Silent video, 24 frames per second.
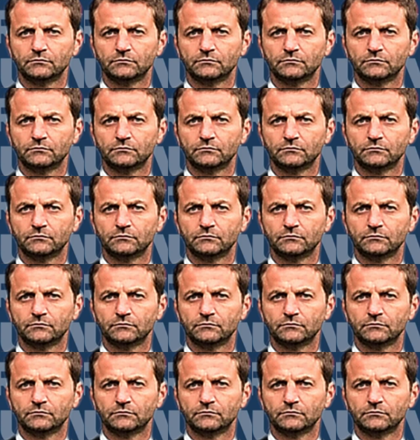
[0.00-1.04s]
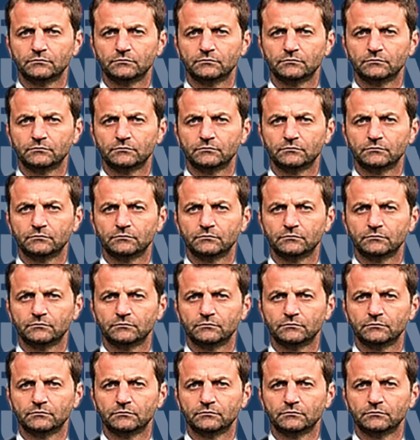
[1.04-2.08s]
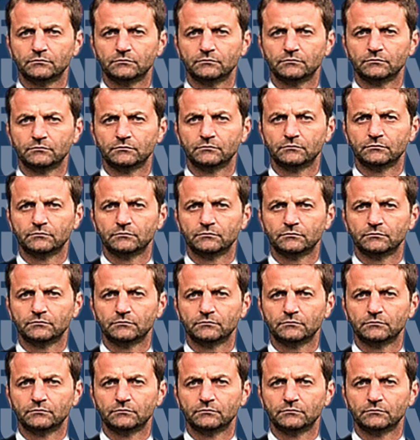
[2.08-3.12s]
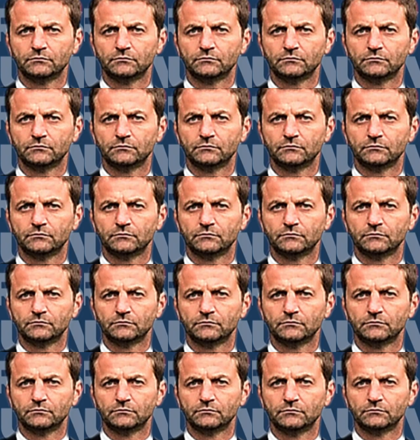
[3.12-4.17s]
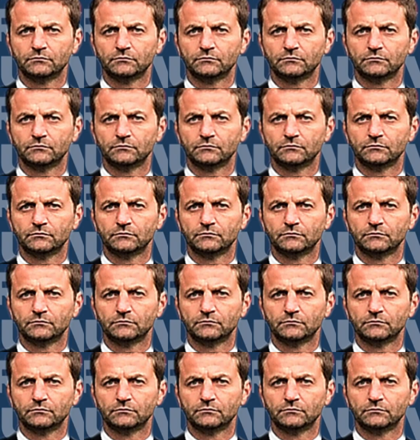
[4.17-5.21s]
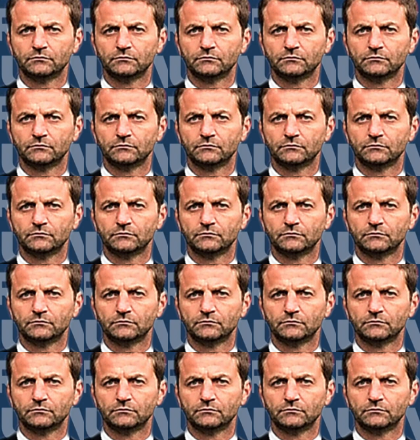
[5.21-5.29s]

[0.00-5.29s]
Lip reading: This person isn't speaking.